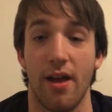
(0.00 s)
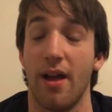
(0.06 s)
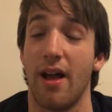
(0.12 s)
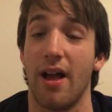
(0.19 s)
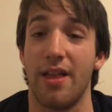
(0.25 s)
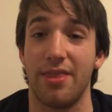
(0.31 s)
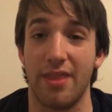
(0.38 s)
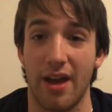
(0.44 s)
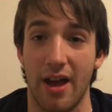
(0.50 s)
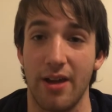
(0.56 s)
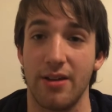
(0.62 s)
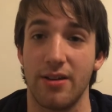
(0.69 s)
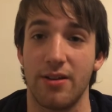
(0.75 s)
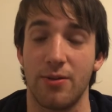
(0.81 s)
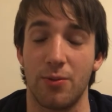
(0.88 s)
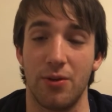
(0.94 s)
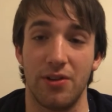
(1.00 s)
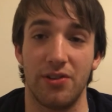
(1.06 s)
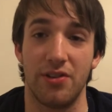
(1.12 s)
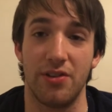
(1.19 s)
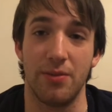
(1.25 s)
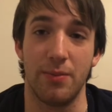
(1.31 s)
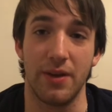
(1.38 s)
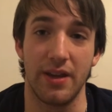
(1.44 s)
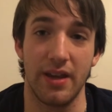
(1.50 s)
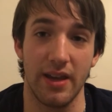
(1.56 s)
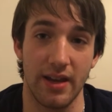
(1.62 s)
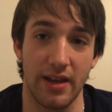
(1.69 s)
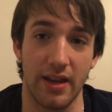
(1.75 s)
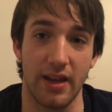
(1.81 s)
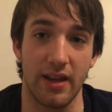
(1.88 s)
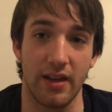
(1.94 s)
And that was the
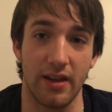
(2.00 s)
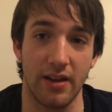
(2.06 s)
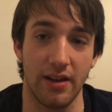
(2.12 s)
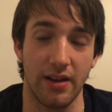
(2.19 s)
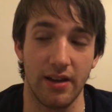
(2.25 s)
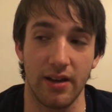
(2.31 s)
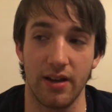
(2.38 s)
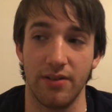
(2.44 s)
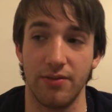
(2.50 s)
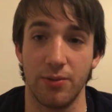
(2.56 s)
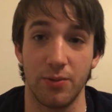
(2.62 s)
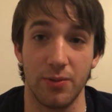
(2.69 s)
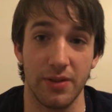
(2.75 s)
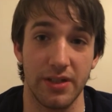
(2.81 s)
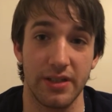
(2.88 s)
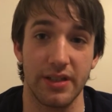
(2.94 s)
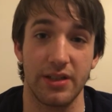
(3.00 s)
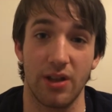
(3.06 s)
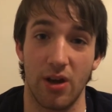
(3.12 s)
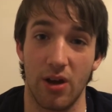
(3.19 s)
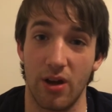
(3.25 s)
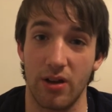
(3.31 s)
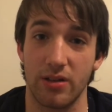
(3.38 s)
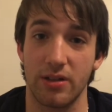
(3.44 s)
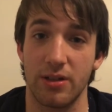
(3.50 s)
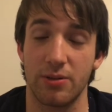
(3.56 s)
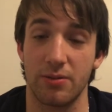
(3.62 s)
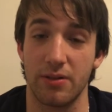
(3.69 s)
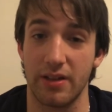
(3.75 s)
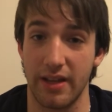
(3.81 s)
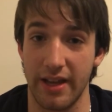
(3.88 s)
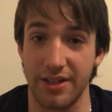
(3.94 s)
beginning of a really long
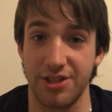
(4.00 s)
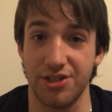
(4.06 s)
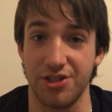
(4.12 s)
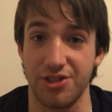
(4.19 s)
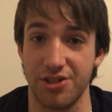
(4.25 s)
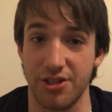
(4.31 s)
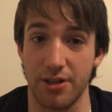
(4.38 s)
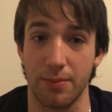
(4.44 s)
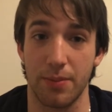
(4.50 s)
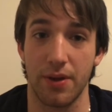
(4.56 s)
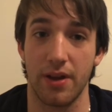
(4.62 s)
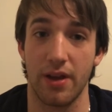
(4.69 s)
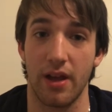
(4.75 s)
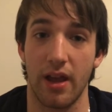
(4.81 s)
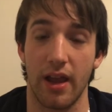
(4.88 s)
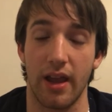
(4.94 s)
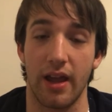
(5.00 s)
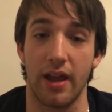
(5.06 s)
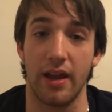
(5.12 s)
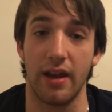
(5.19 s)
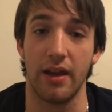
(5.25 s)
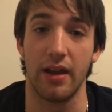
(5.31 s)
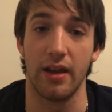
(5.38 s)
relationship, and